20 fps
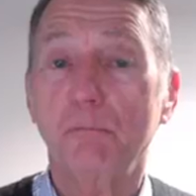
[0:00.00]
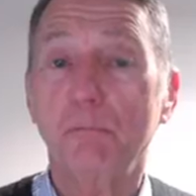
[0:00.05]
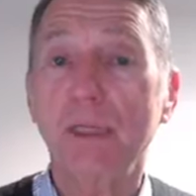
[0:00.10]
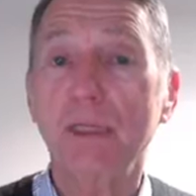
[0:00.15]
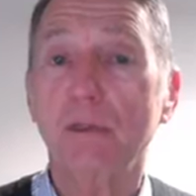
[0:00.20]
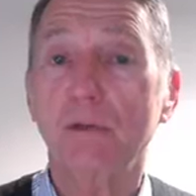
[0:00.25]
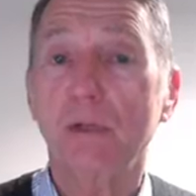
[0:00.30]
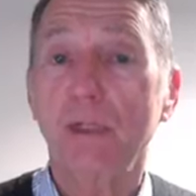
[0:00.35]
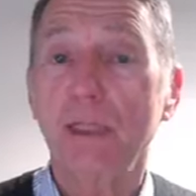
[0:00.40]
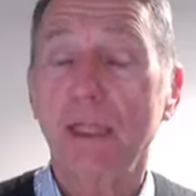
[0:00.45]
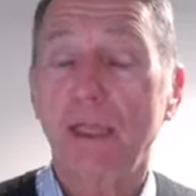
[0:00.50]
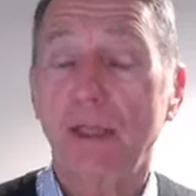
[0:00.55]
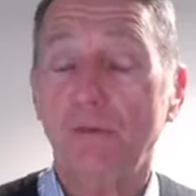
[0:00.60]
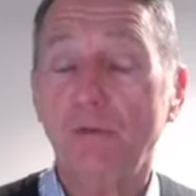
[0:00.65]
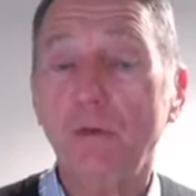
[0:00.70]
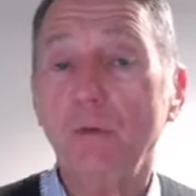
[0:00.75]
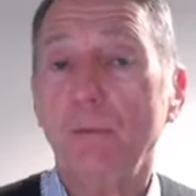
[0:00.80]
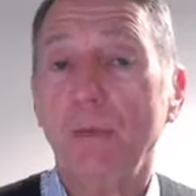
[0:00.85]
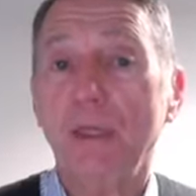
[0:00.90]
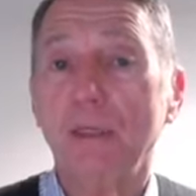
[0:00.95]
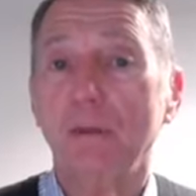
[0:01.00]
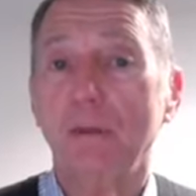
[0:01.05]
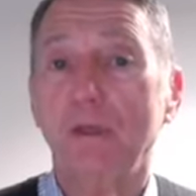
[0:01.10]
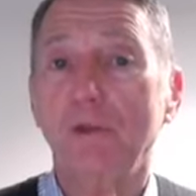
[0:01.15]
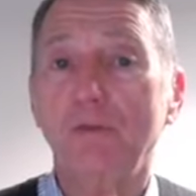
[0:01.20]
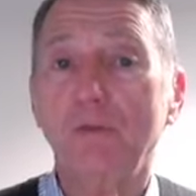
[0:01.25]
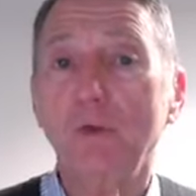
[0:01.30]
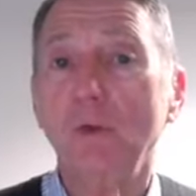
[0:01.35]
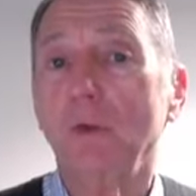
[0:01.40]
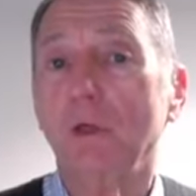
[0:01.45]
make,
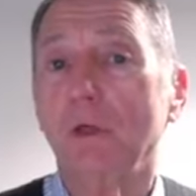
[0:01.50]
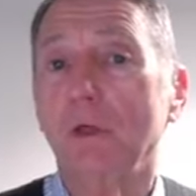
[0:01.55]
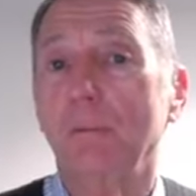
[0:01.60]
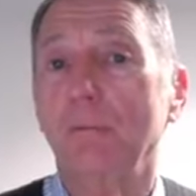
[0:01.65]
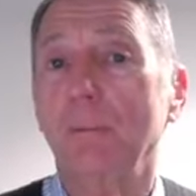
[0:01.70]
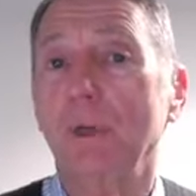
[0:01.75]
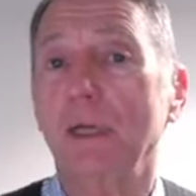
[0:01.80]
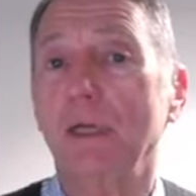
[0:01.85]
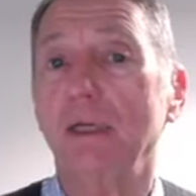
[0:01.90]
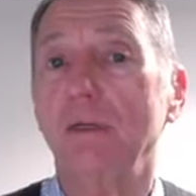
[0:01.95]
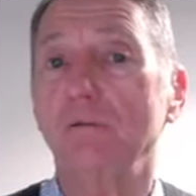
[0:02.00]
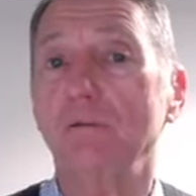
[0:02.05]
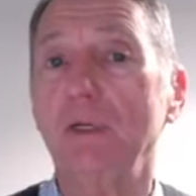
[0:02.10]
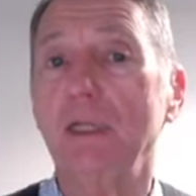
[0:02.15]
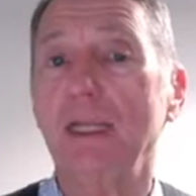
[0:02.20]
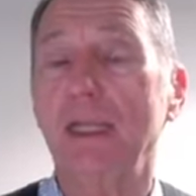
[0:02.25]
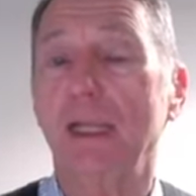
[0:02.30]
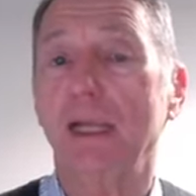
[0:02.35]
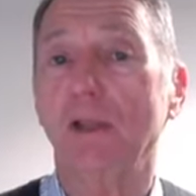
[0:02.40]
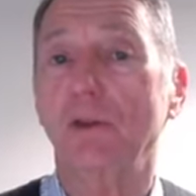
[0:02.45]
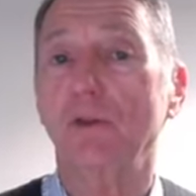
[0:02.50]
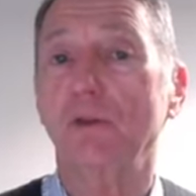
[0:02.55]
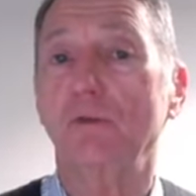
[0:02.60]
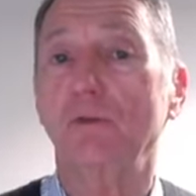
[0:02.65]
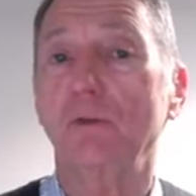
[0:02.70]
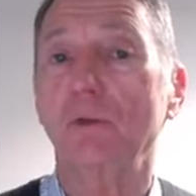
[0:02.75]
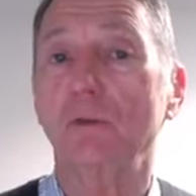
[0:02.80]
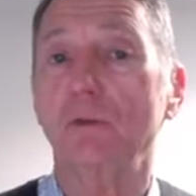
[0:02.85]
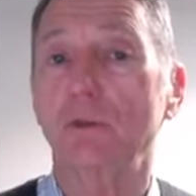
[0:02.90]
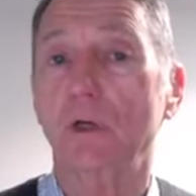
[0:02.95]
if you look on my
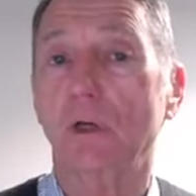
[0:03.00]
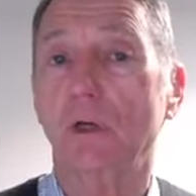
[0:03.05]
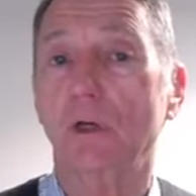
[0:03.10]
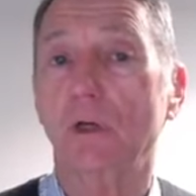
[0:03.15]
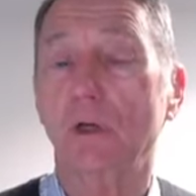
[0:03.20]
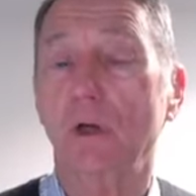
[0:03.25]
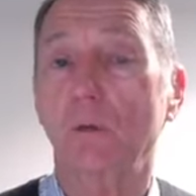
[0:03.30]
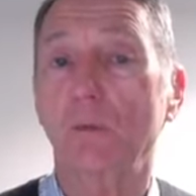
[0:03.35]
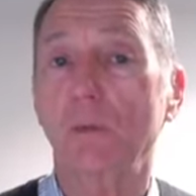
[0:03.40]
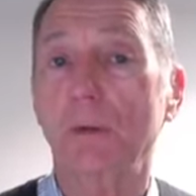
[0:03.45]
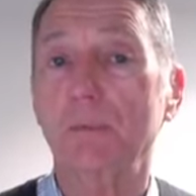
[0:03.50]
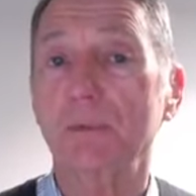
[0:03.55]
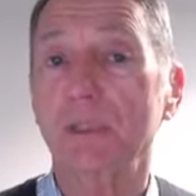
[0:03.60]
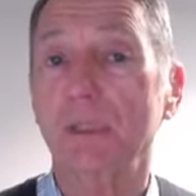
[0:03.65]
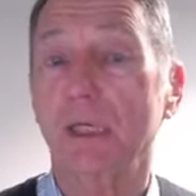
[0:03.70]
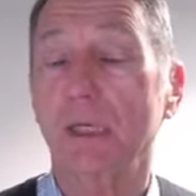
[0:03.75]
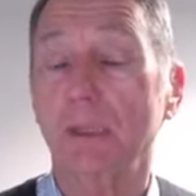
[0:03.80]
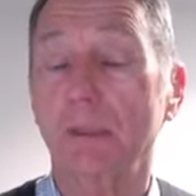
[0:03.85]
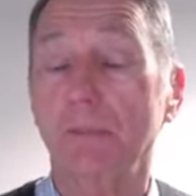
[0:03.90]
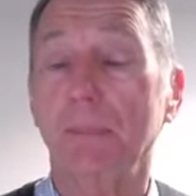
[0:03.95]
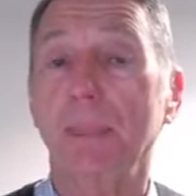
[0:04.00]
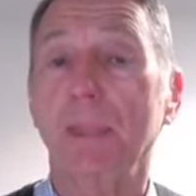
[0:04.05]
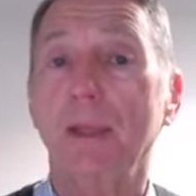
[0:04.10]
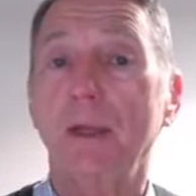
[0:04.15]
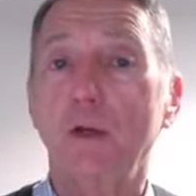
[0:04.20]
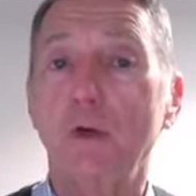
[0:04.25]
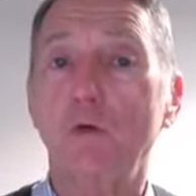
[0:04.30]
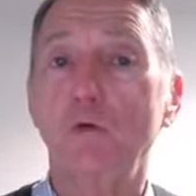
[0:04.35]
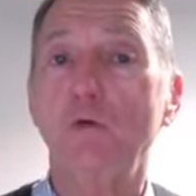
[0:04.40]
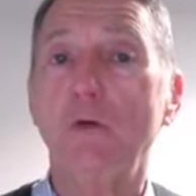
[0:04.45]
reallyhealthyfoods.com
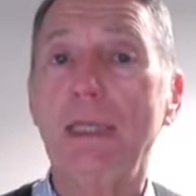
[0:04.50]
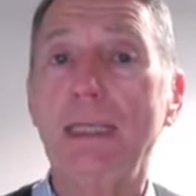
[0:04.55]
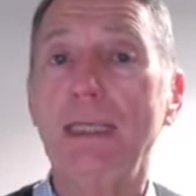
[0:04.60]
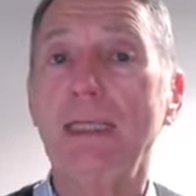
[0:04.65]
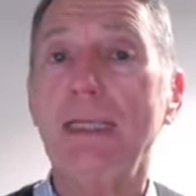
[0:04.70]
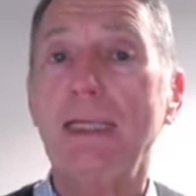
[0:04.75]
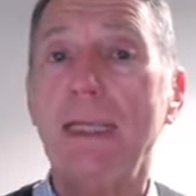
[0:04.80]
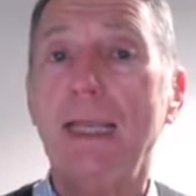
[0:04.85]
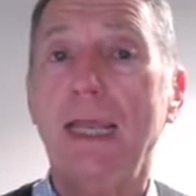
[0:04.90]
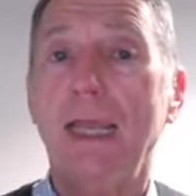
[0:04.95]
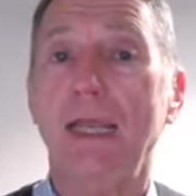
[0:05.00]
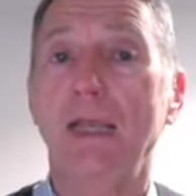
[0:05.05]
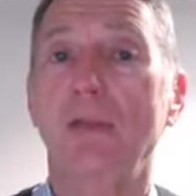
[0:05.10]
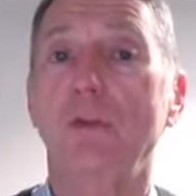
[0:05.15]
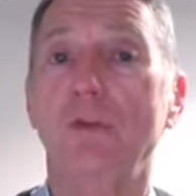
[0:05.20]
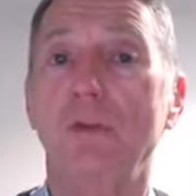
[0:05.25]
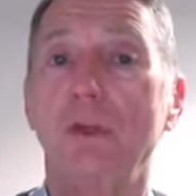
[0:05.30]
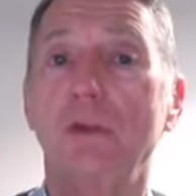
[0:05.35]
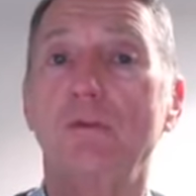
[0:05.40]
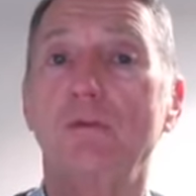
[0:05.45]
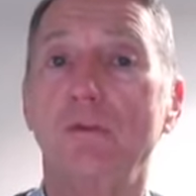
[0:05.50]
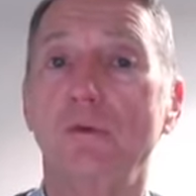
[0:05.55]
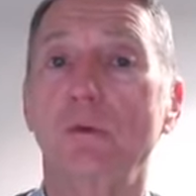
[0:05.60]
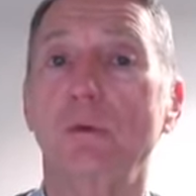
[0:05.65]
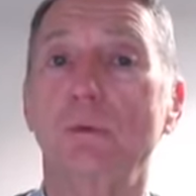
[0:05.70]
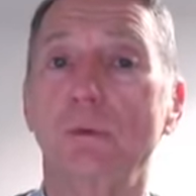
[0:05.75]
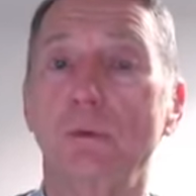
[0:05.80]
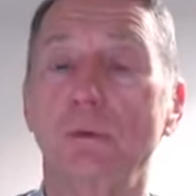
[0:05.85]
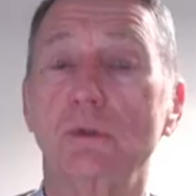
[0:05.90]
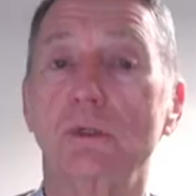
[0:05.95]

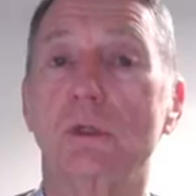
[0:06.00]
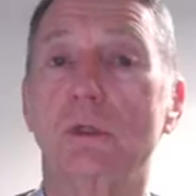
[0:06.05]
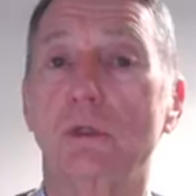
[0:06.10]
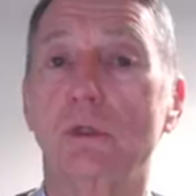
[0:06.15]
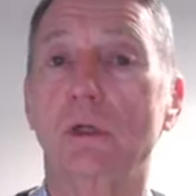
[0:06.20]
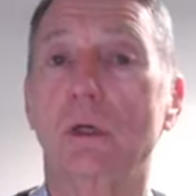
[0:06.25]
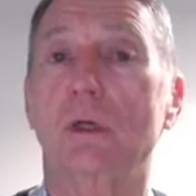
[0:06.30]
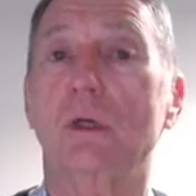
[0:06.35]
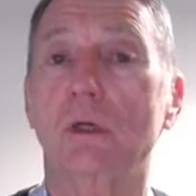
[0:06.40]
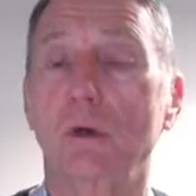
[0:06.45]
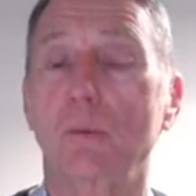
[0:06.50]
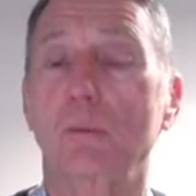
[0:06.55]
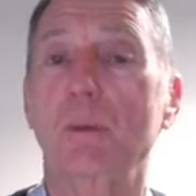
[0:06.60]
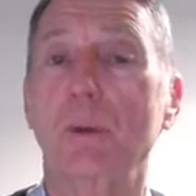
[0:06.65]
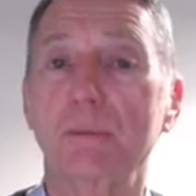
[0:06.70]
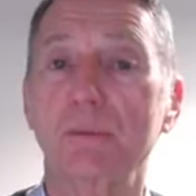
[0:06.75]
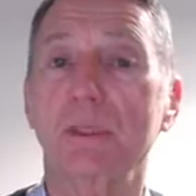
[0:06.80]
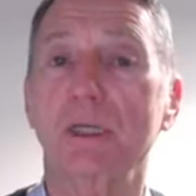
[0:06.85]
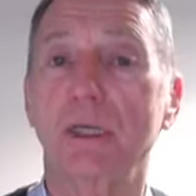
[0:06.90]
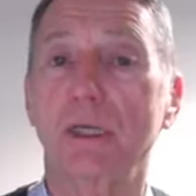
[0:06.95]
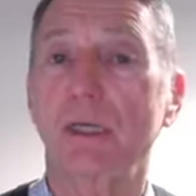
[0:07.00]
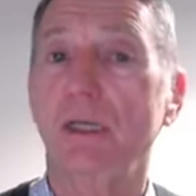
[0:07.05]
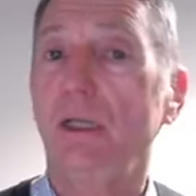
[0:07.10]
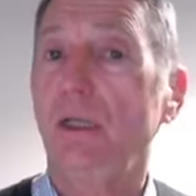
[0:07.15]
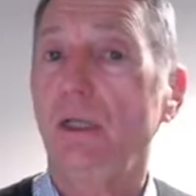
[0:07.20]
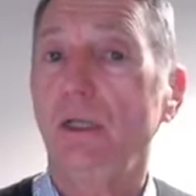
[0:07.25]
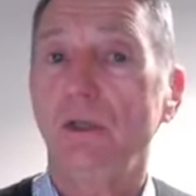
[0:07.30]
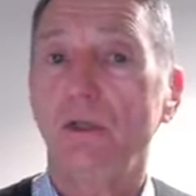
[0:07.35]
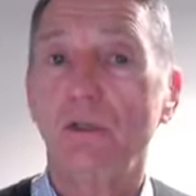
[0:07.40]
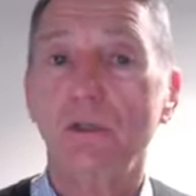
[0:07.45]
website,
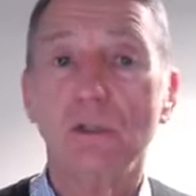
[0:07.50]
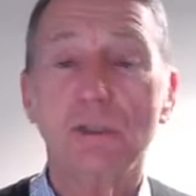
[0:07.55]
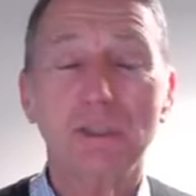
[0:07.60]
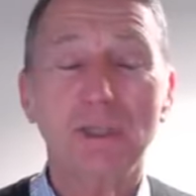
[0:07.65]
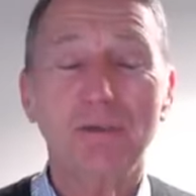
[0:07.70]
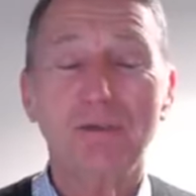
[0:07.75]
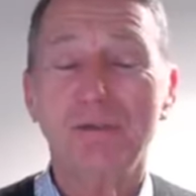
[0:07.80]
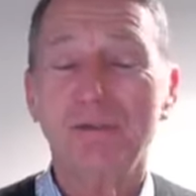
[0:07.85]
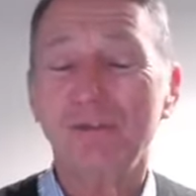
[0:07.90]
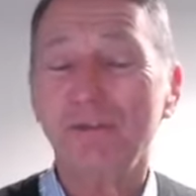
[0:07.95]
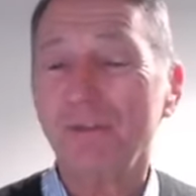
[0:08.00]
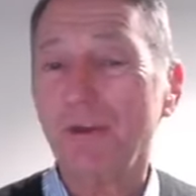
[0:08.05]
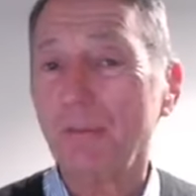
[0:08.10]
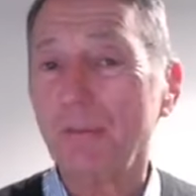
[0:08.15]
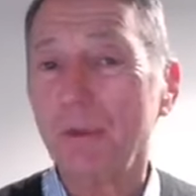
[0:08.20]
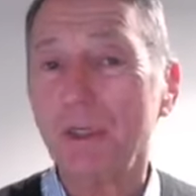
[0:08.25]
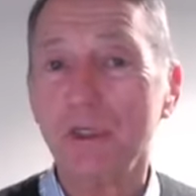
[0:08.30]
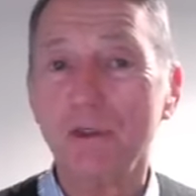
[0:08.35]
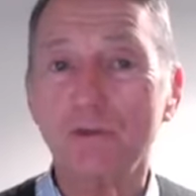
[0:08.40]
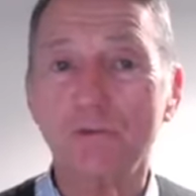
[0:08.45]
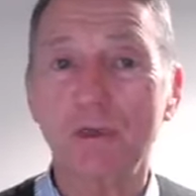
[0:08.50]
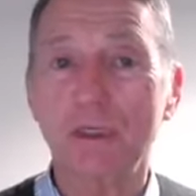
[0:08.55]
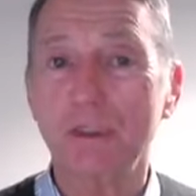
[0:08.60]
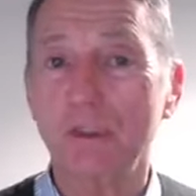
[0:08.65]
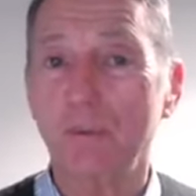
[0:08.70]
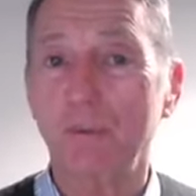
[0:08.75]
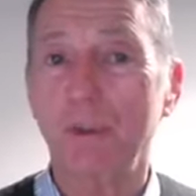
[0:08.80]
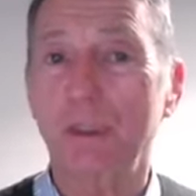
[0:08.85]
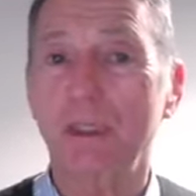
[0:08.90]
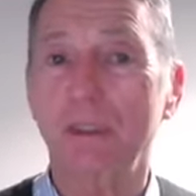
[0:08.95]
you'll see fabulous
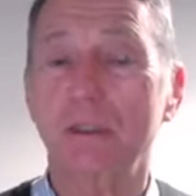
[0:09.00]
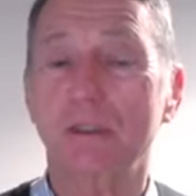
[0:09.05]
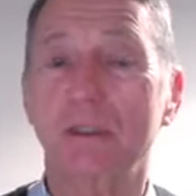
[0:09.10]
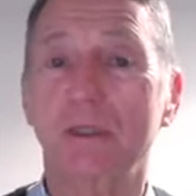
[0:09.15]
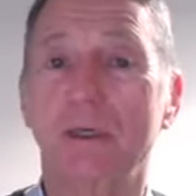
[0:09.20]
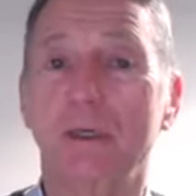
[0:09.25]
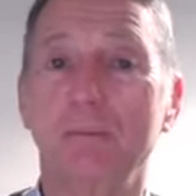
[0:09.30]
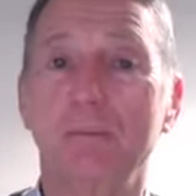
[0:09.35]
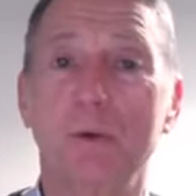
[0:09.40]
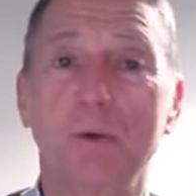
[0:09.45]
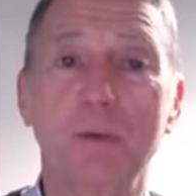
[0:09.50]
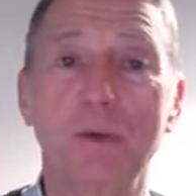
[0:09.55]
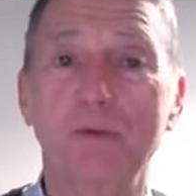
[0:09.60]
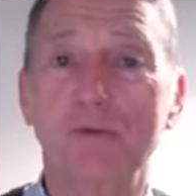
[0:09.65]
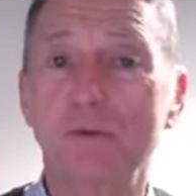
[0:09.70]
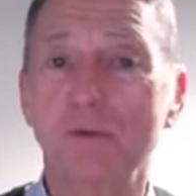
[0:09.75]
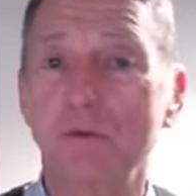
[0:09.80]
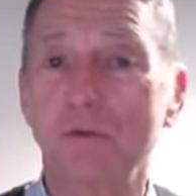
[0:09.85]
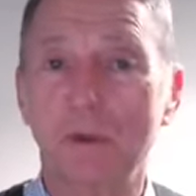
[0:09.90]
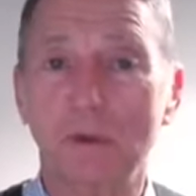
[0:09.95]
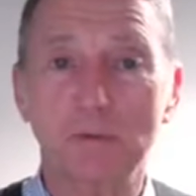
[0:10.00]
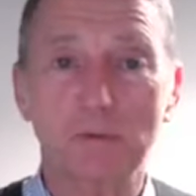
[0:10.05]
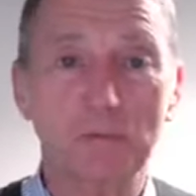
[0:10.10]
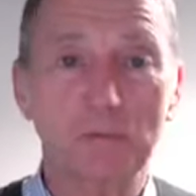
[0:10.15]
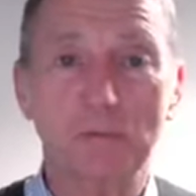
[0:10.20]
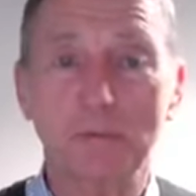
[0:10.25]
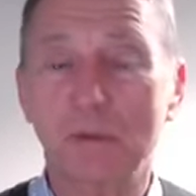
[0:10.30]
recipes. My wife has